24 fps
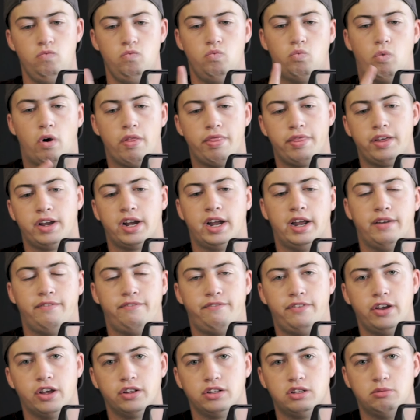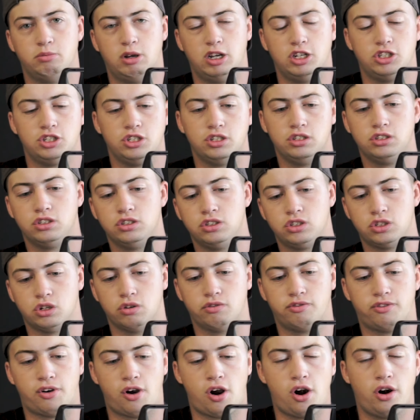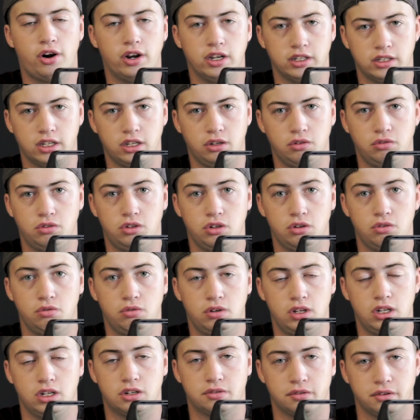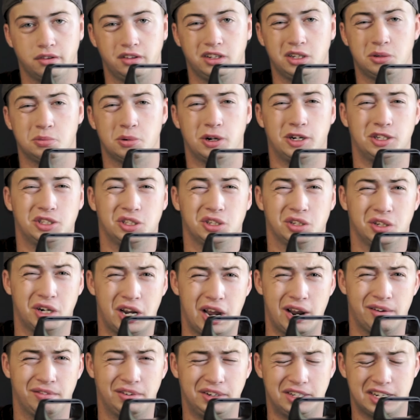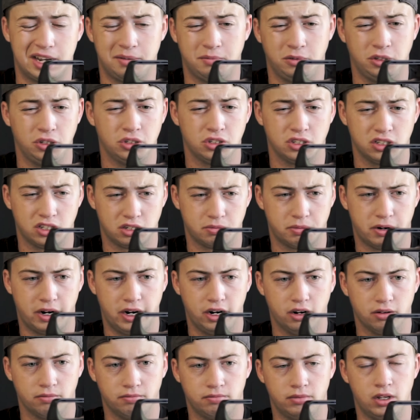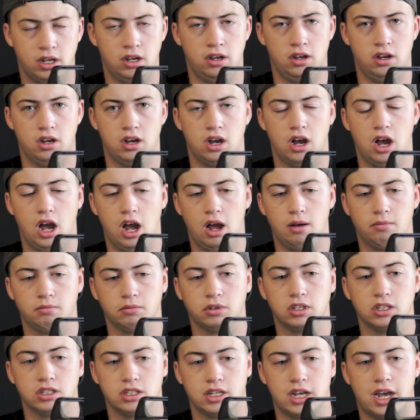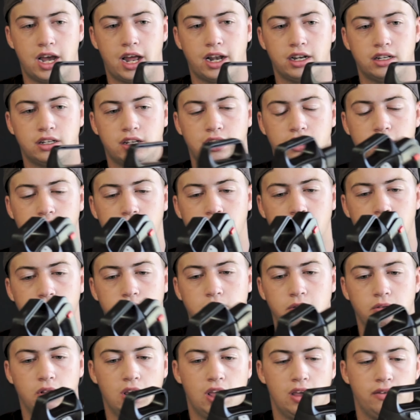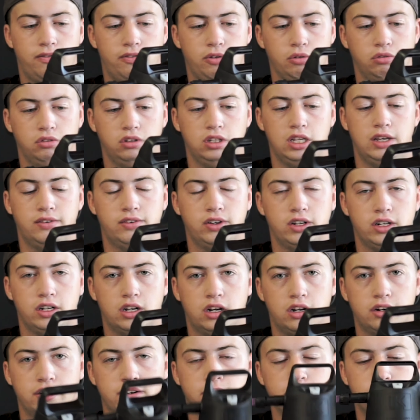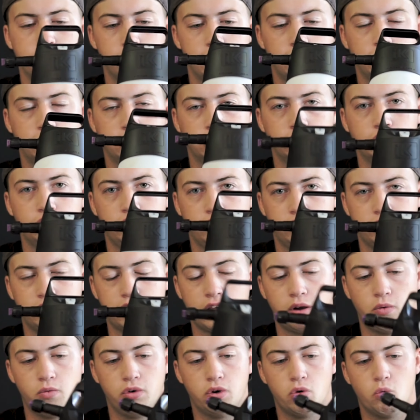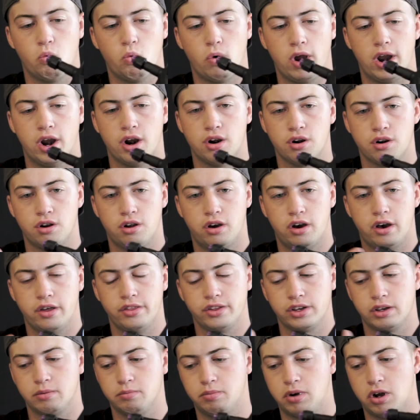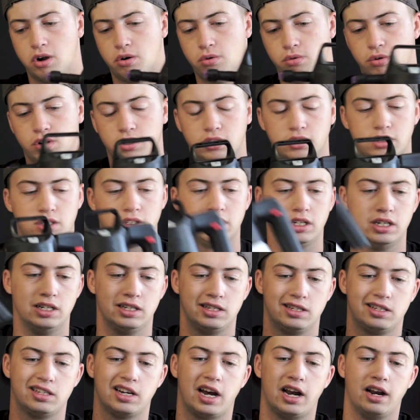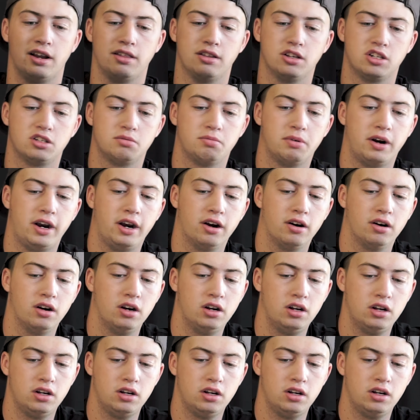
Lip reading: One thing I have failed to mention so far is that you do need to release pressure every time you use the sprayer, because if you leave it under pressure, that will wear on the components inside of the sprayer.